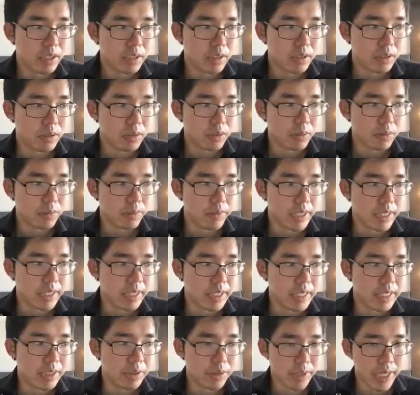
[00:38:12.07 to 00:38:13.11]
so we
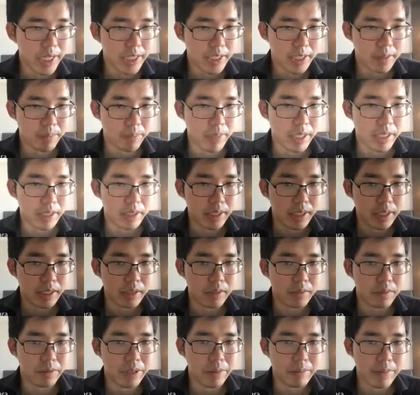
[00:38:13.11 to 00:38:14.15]
need to estimate
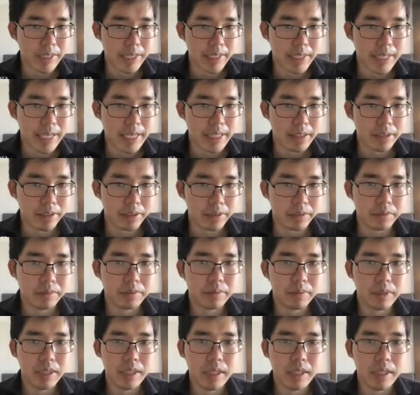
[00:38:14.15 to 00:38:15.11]
it from the data.